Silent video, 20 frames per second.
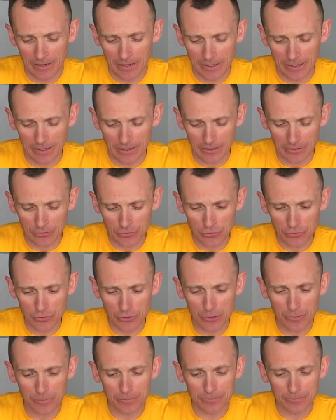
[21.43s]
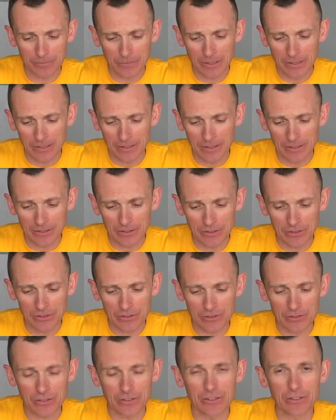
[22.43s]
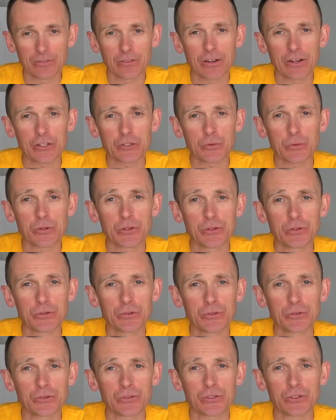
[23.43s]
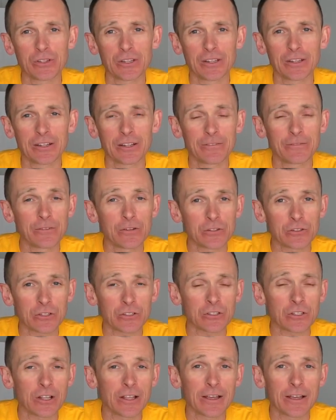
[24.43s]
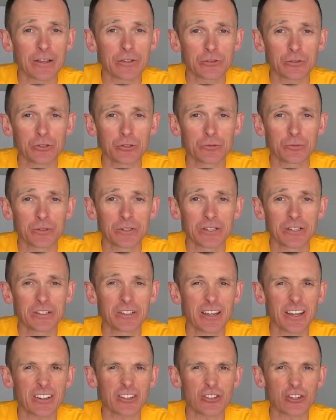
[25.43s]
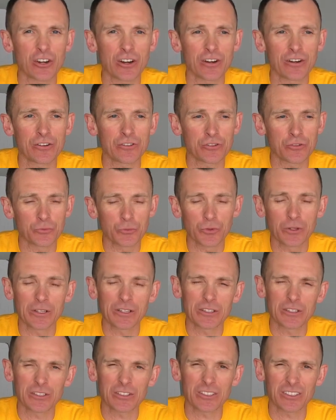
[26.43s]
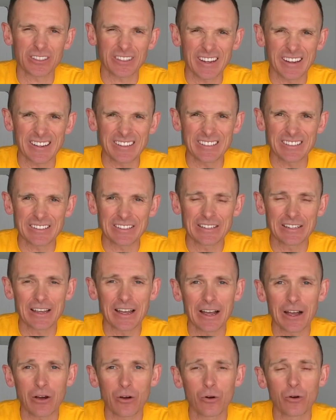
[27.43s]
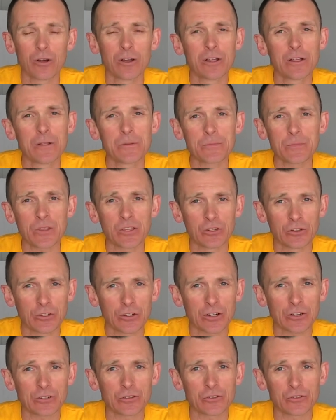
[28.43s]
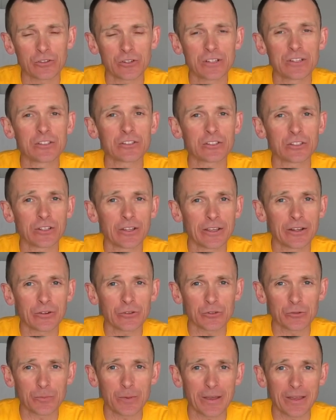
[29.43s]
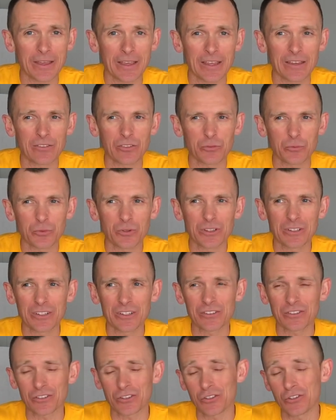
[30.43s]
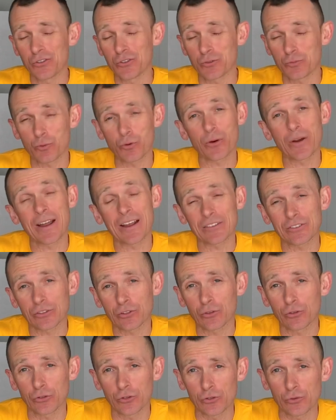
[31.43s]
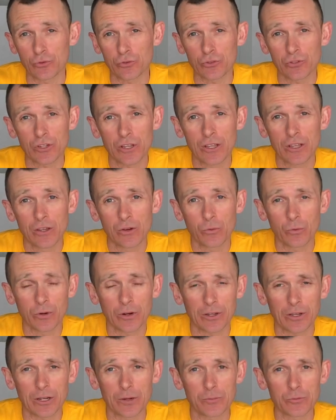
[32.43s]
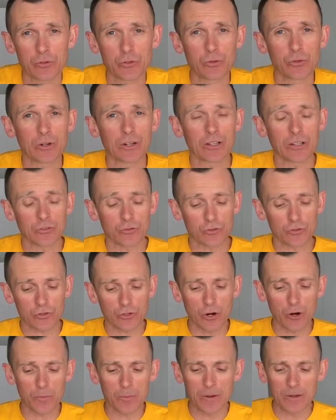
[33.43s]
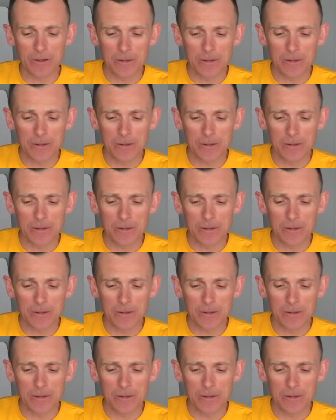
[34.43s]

An electroscope is a device we use in a physics classroom to detect charge and really just to kind of see how conductors and insulators behave. There really isn't a huge practical use when it comes to an electroscope.